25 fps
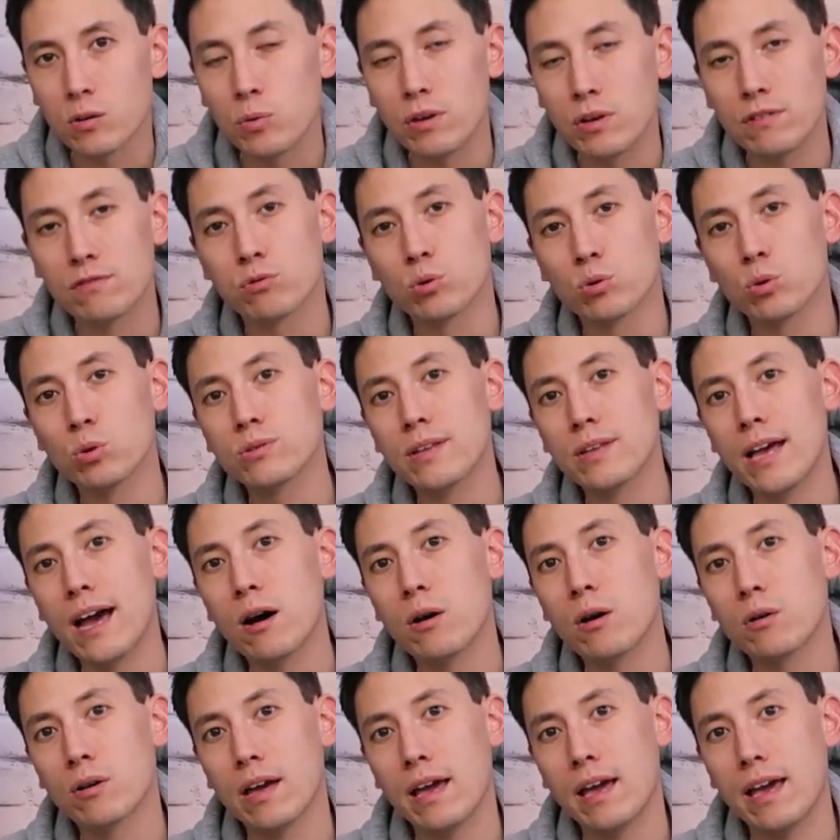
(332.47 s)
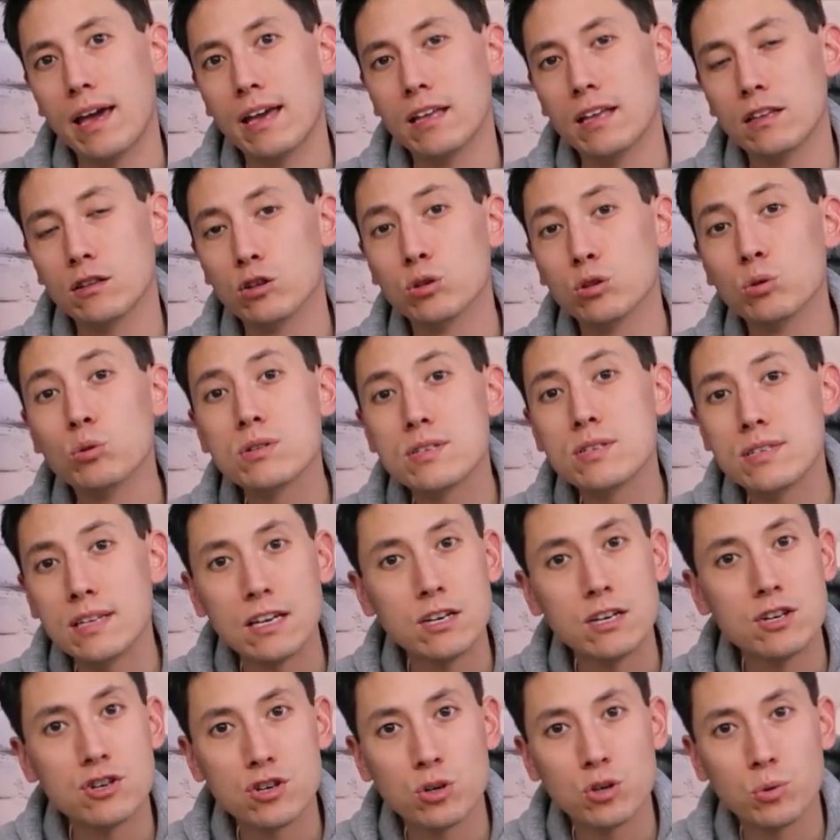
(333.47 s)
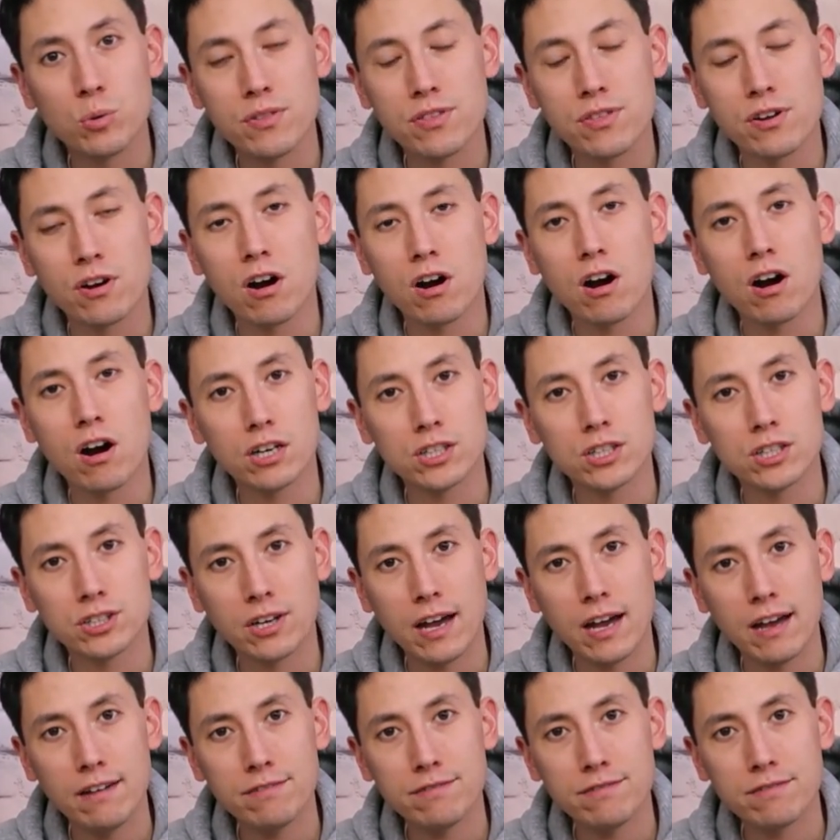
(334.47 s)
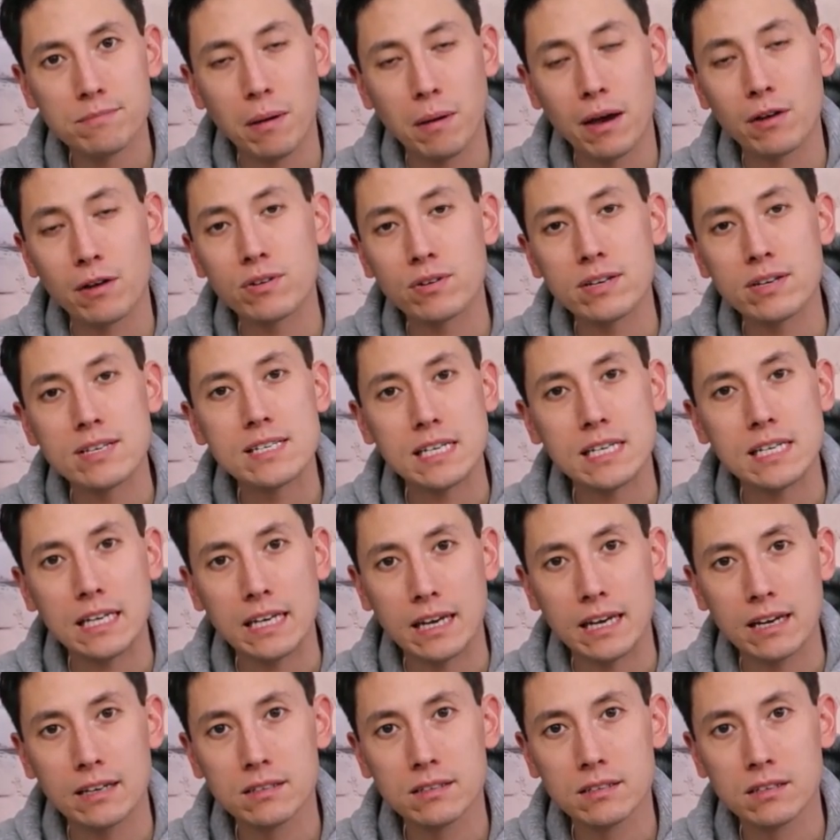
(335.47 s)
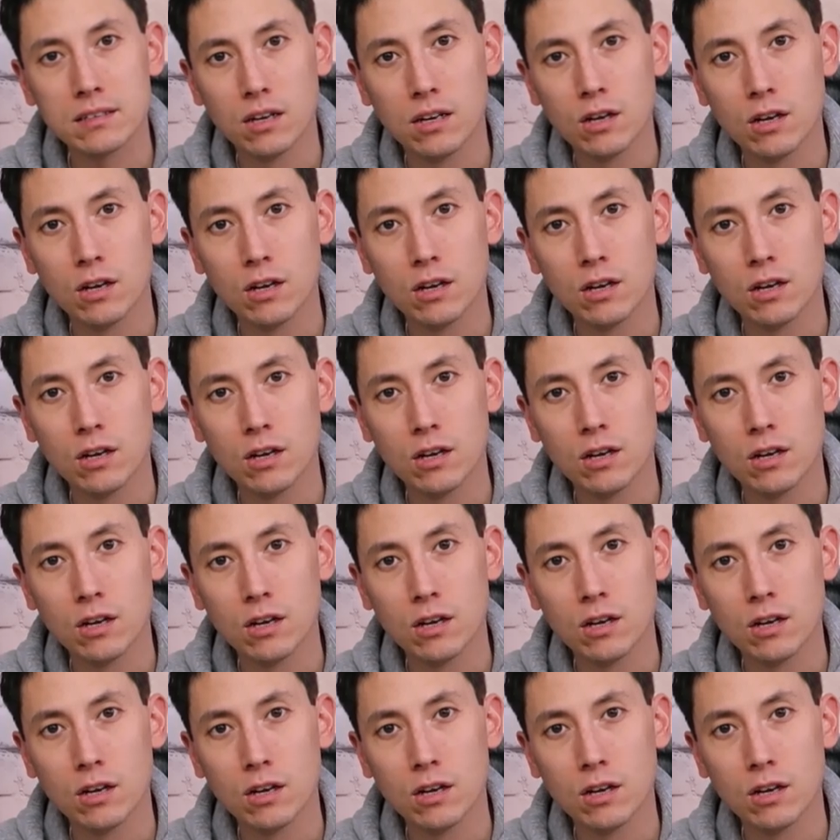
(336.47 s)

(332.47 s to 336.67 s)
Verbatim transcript: we've ruled out a loose issue with your hard drive by reseating it.